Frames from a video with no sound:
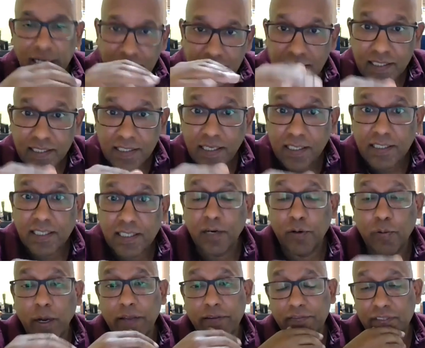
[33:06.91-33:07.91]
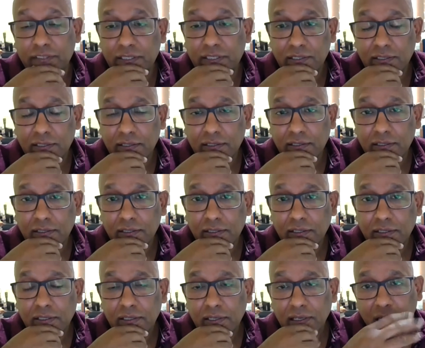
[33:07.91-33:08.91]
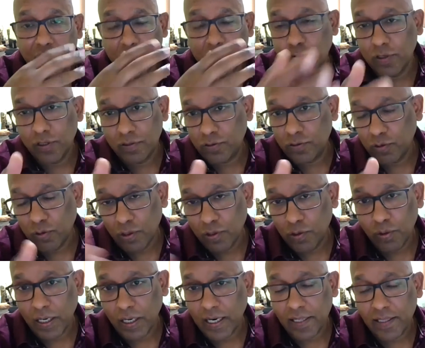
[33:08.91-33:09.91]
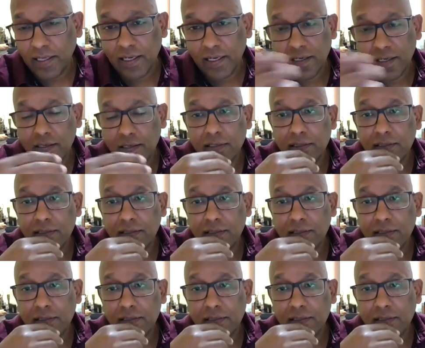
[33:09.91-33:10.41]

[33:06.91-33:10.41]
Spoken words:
still survives. It was sold to another,